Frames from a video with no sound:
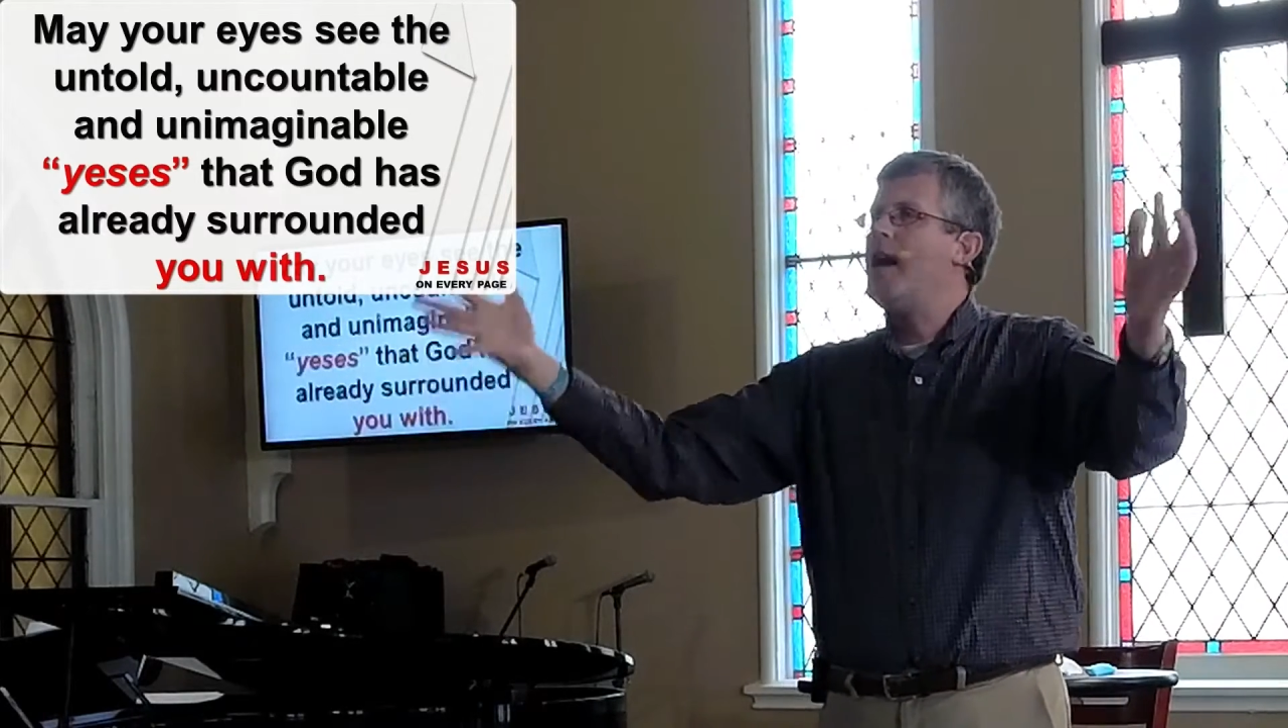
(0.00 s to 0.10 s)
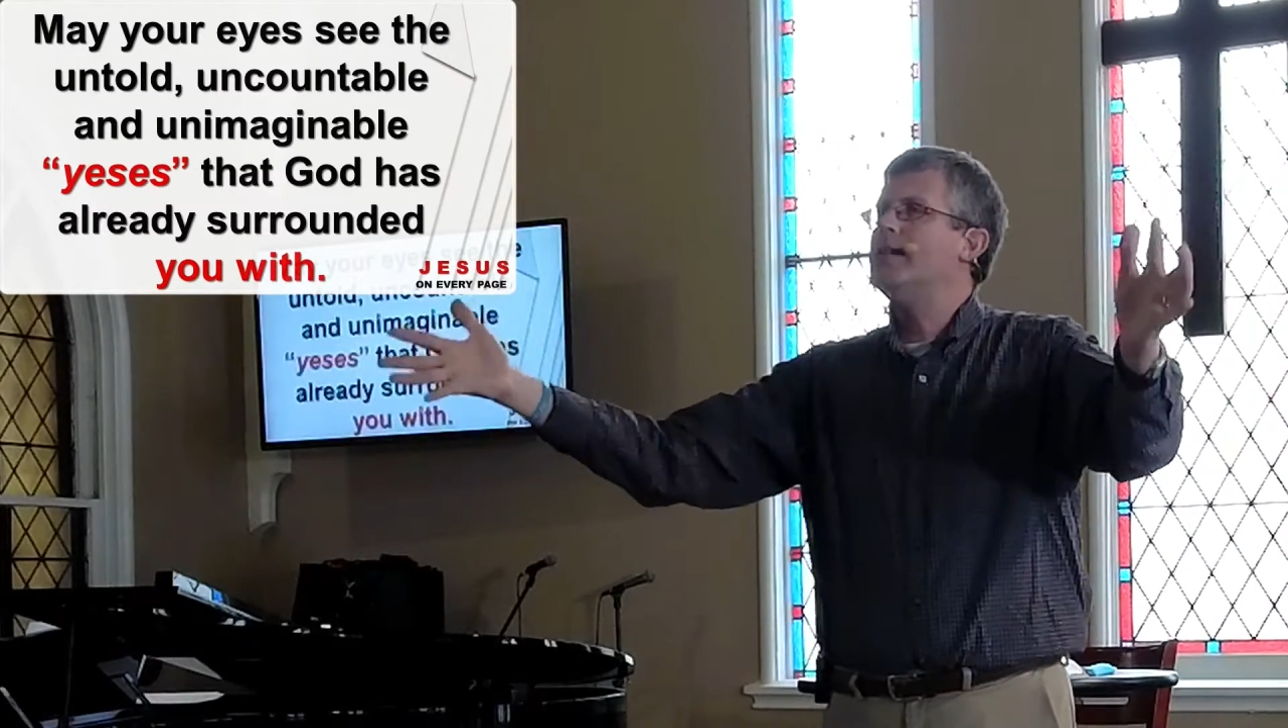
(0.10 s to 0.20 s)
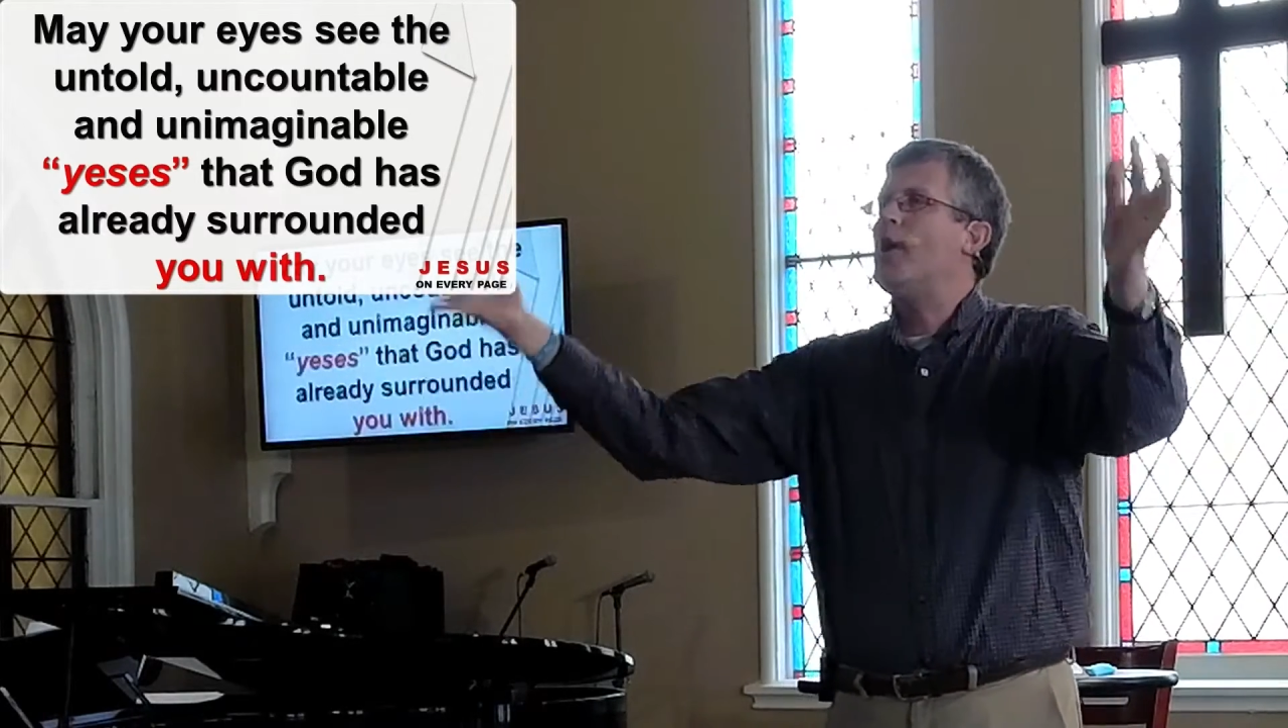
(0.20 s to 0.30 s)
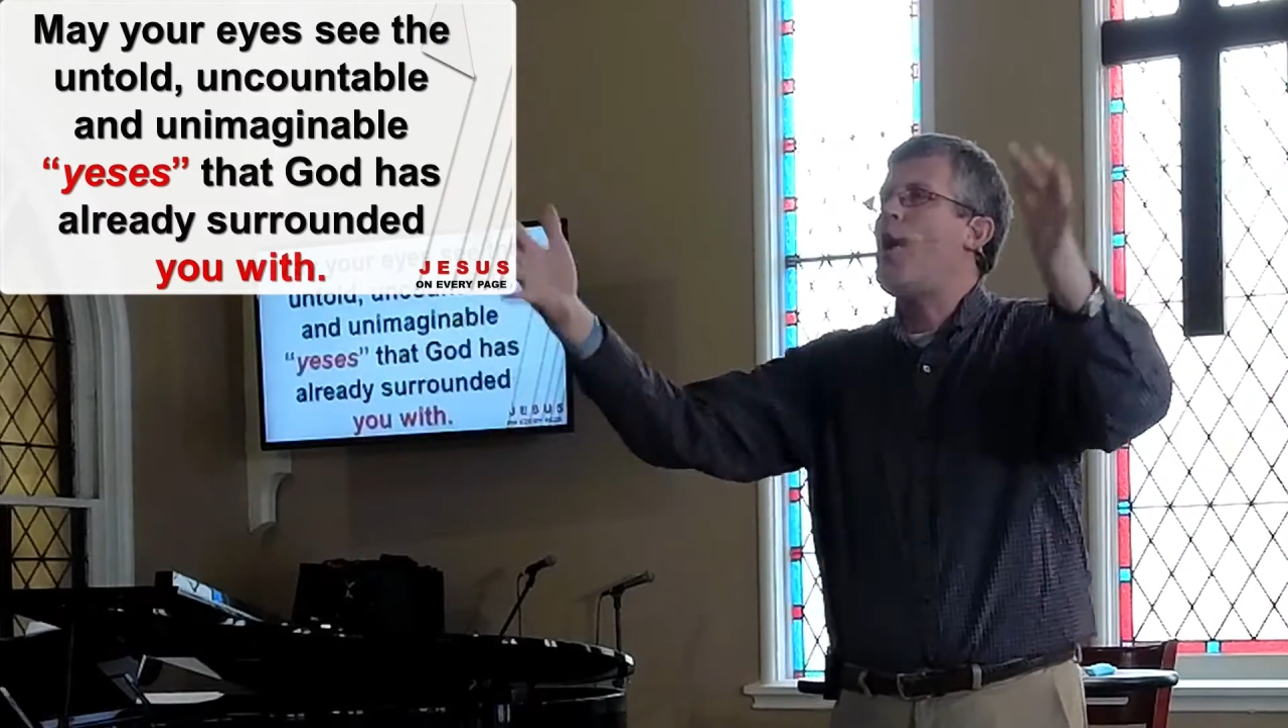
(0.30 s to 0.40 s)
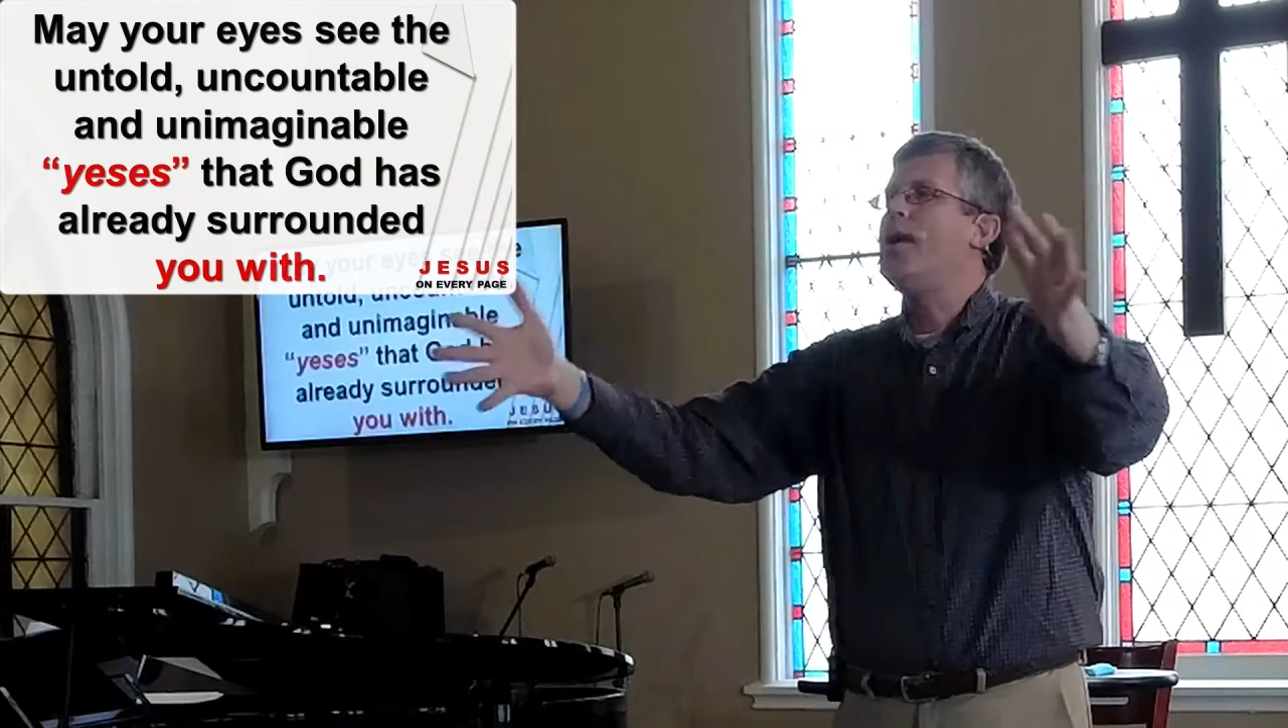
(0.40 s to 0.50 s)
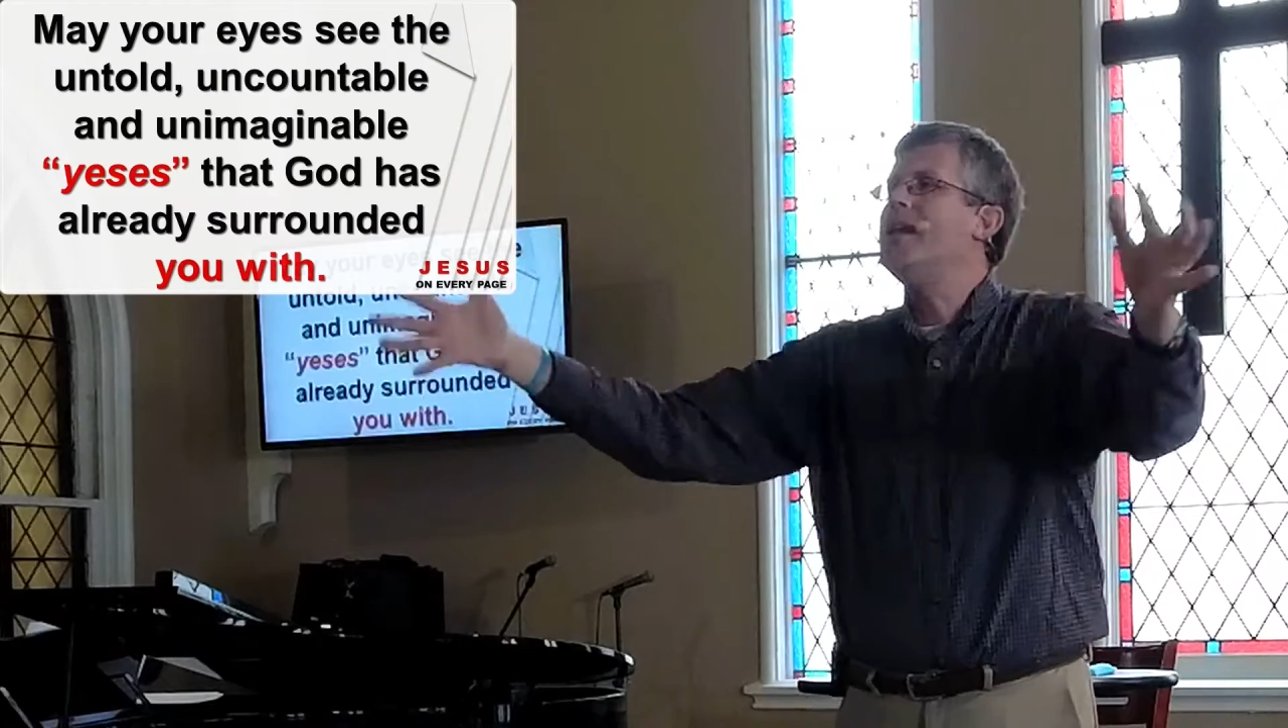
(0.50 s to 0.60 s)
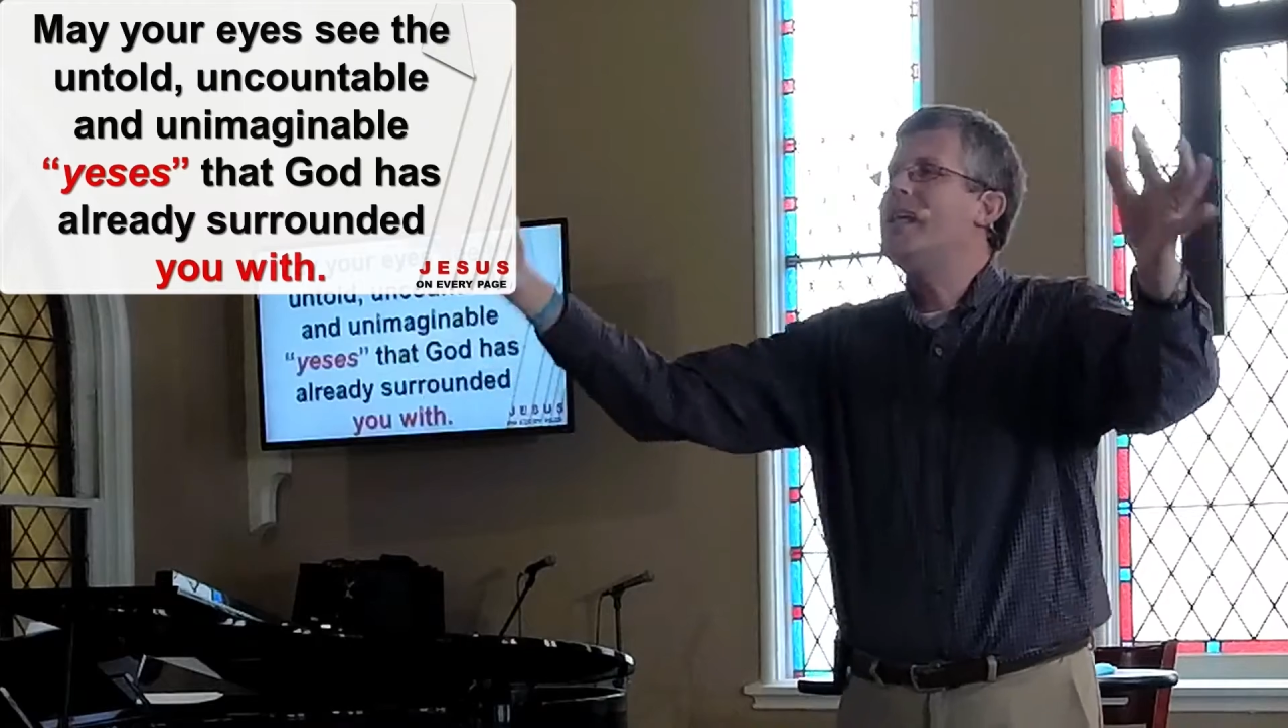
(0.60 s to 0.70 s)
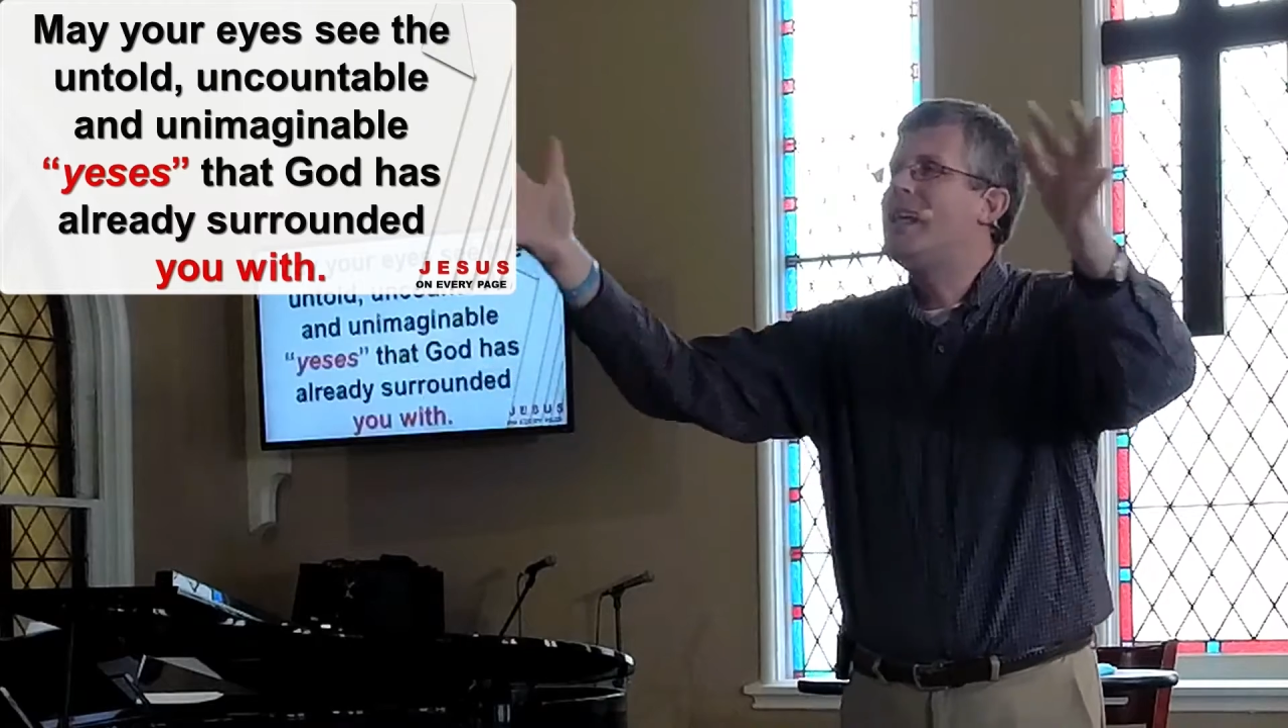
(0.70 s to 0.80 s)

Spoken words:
has already